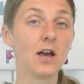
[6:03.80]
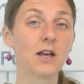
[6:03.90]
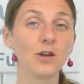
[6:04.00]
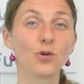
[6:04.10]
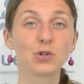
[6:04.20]

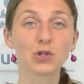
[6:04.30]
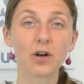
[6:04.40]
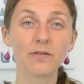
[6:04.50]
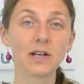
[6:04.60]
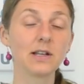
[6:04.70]
you know,
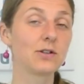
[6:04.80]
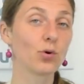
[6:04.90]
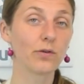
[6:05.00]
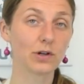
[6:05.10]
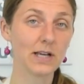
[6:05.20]
served us
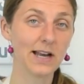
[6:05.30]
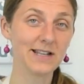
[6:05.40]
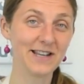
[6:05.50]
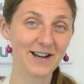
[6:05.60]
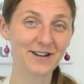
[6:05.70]
over
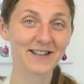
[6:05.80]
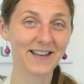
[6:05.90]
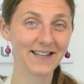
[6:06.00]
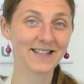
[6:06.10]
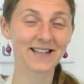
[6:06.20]
10 years
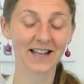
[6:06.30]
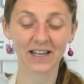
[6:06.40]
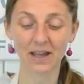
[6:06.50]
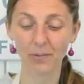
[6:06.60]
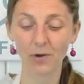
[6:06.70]
and it still
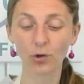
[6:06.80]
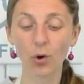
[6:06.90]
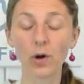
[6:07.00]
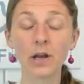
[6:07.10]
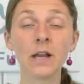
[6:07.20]
keep on
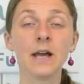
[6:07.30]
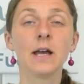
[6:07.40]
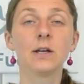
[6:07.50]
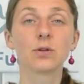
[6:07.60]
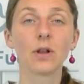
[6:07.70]
going,
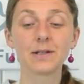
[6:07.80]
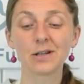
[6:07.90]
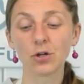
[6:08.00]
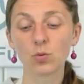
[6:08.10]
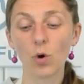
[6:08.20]
so that's
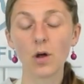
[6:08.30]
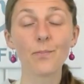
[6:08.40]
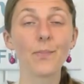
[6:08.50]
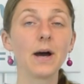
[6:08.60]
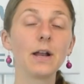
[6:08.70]
a good
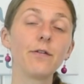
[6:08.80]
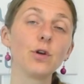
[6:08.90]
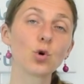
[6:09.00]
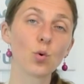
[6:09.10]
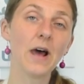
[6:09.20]
one. But if
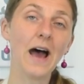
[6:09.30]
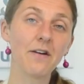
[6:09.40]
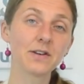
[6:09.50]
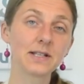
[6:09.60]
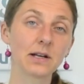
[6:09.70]
you don't
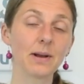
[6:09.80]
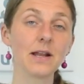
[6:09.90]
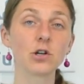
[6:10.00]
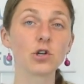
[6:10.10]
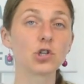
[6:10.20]
have a stick
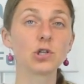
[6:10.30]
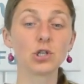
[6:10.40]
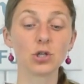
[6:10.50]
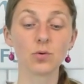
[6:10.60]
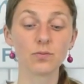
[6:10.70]
blender,
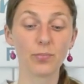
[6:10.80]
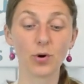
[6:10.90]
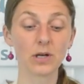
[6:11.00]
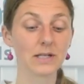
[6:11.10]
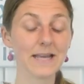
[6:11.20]
just
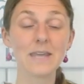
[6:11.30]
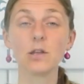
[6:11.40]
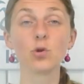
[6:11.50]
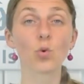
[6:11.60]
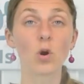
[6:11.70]
put it in
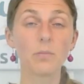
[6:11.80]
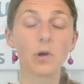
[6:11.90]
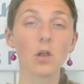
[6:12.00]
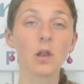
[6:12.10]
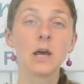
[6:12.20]
the
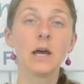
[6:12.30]
normal